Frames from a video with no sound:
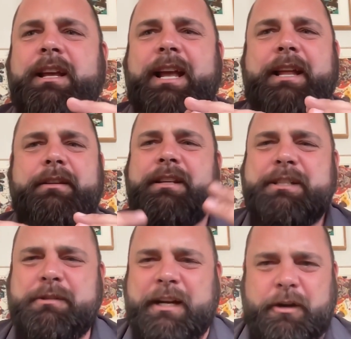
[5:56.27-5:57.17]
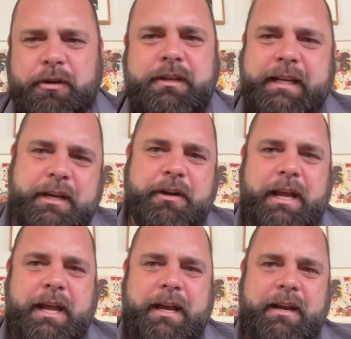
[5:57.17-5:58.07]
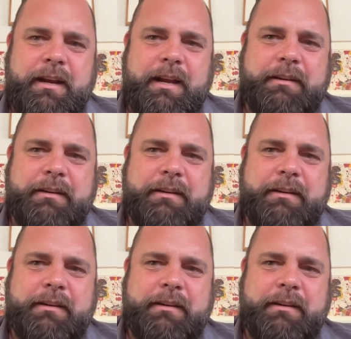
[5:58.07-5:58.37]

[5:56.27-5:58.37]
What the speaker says: And this is like early internet.